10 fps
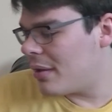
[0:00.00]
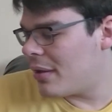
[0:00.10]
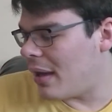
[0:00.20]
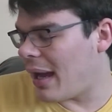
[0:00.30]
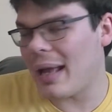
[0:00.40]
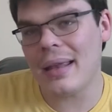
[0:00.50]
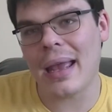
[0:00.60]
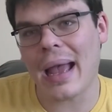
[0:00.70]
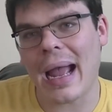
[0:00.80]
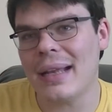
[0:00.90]
I just
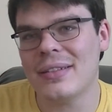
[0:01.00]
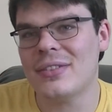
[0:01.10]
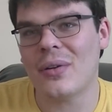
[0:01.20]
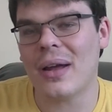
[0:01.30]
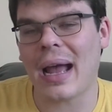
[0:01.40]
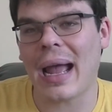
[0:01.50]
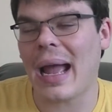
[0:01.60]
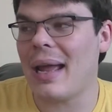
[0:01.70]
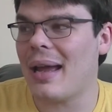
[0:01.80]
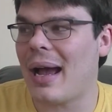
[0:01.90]
don't...
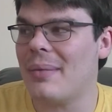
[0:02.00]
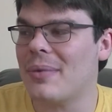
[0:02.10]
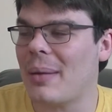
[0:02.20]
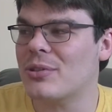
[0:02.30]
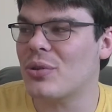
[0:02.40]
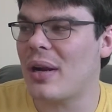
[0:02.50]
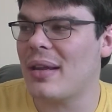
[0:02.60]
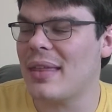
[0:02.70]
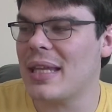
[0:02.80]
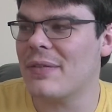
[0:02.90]
I'm trying to think of a good
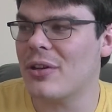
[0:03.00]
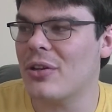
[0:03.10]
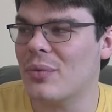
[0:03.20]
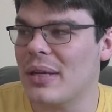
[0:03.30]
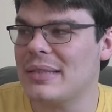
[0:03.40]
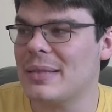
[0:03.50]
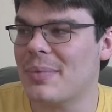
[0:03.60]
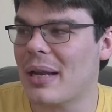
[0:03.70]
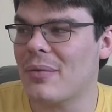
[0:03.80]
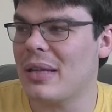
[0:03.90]
reason, but I really can't
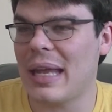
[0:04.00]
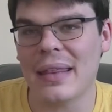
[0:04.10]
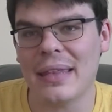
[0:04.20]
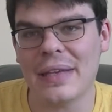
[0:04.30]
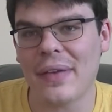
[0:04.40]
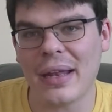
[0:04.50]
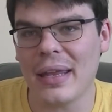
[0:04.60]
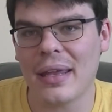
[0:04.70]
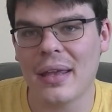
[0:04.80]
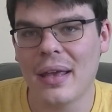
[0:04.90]
think of any.
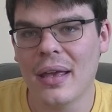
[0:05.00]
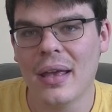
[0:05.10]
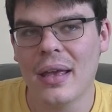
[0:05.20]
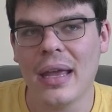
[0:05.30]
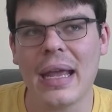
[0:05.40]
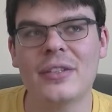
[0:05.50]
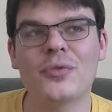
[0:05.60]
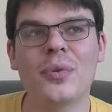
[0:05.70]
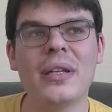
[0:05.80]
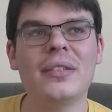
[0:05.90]
It's really
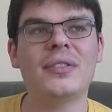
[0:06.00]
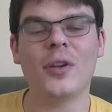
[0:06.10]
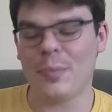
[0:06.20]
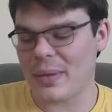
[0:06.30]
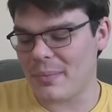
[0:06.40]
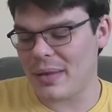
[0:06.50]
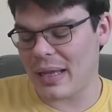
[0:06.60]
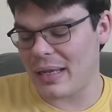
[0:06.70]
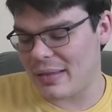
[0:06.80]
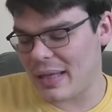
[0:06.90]
stupid. They
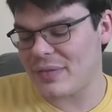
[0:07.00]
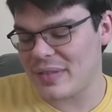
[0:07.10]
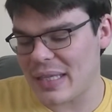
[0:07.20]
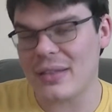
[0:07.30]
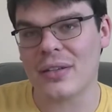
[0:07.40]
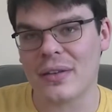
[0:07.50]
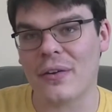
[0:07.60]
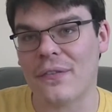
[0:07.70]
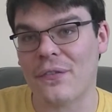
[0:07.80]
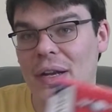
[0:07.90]
said that they're afraid of
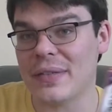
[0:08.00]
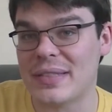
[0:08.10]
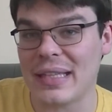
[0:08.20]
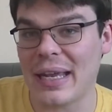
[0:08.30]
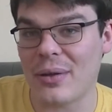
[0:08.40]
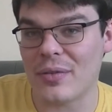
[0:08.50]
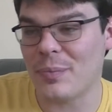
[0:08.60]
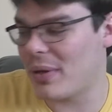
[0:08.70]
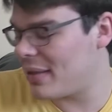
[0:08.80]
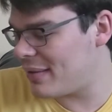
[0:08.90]
sales, but that
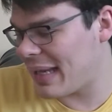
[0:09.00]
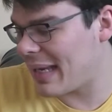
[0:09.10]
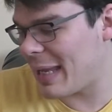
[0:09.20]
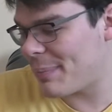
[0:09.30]
can't be true.